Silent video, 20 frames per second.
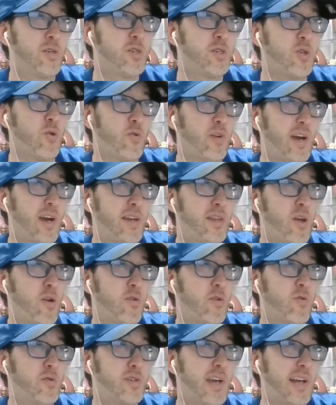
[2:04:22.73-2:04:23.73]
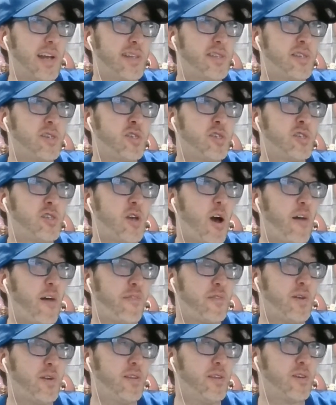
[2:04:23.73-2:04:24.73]
So glad the Argos got
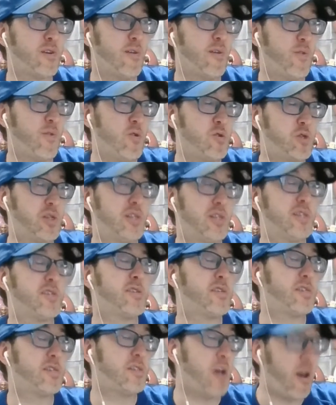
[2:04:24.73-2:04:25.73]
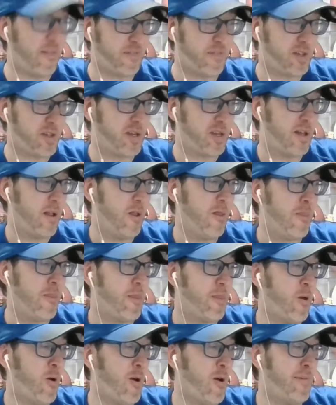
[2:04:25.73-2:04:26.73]
stuffed on this conversion. Stuffed.
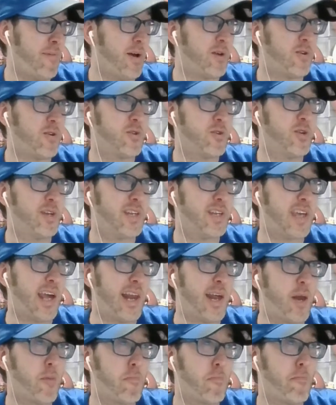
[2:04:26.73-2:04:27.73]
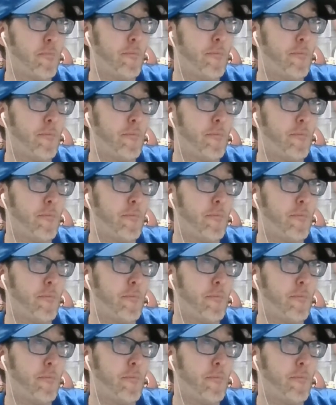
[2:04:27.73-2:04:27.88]
Arbuckle couldn't get in.